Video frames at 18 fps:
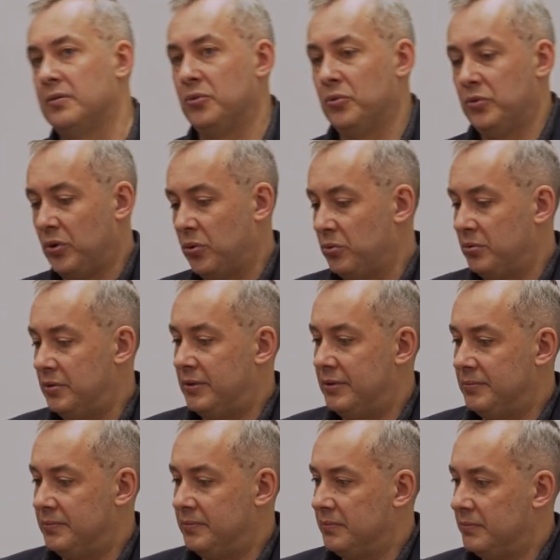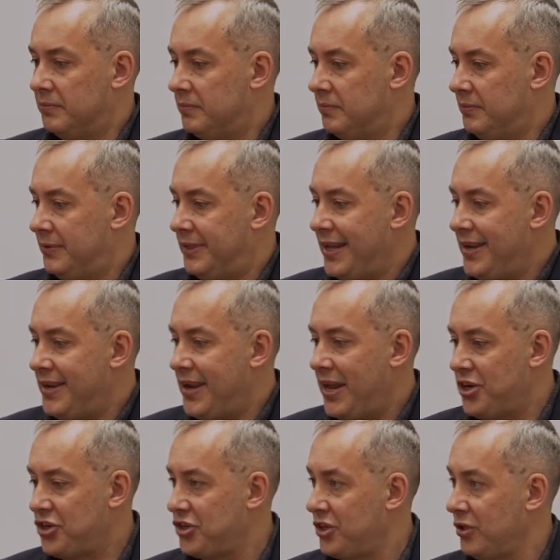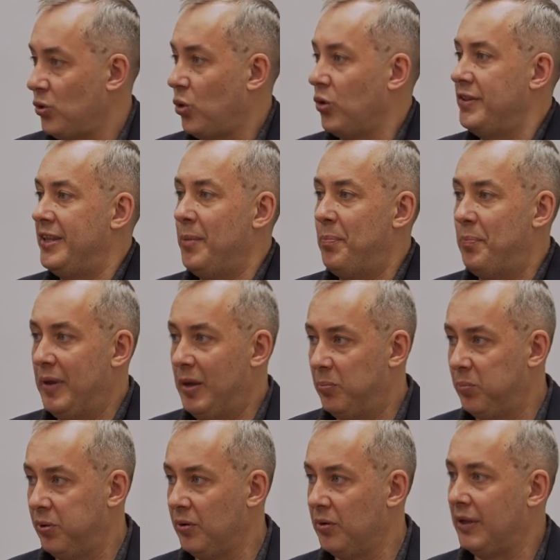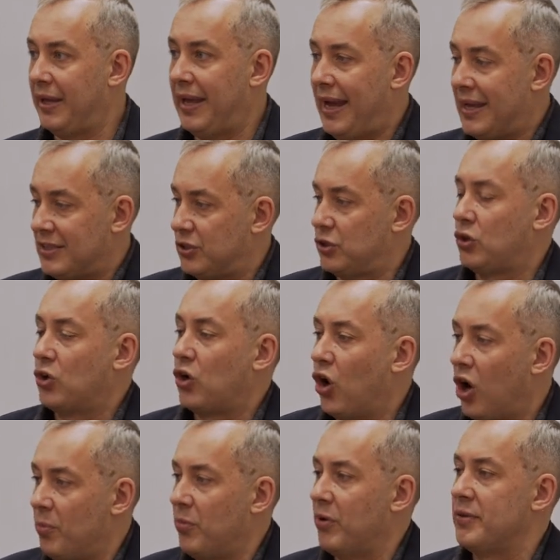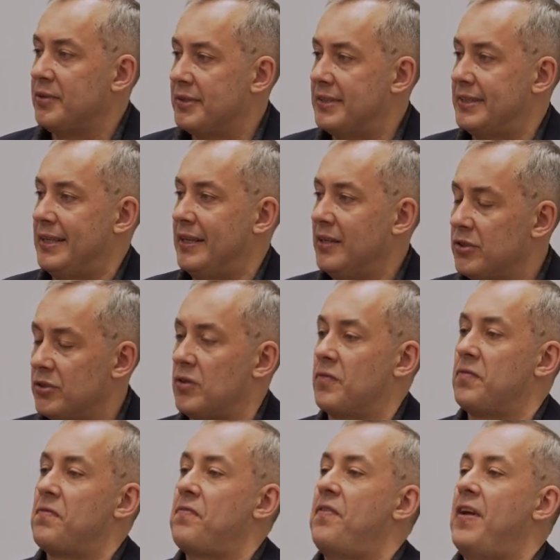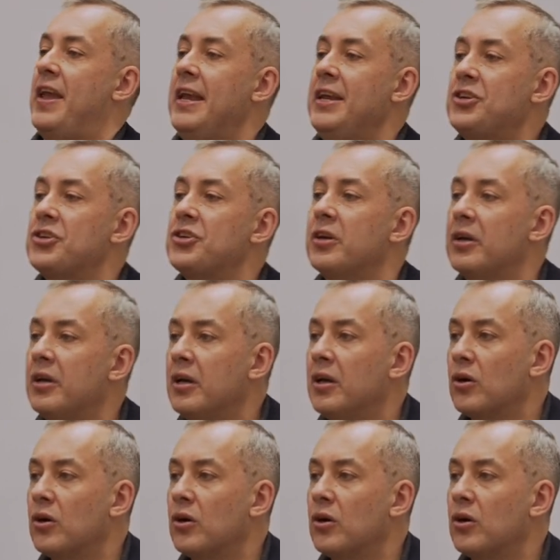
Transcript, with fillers: you know, the nation or the people has common sense of fate,